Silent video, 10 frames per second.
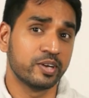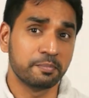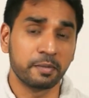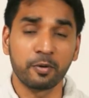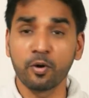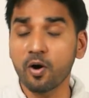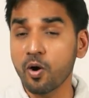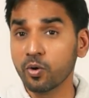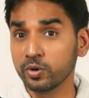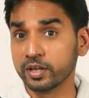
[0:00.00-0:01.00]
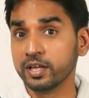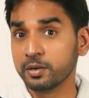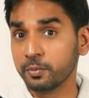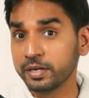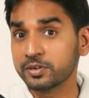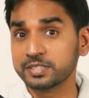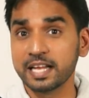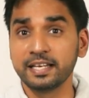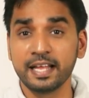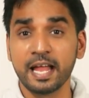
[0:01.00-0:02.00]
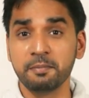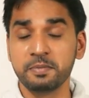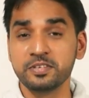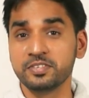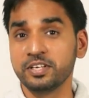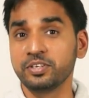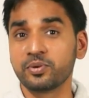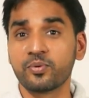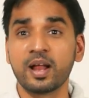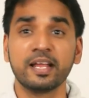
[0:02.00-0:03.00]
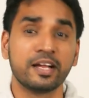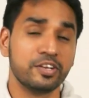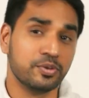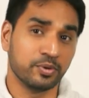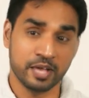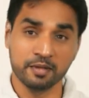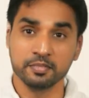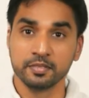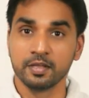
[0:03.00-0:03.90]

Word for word: my old Windows ninety-eight P C into running a new game.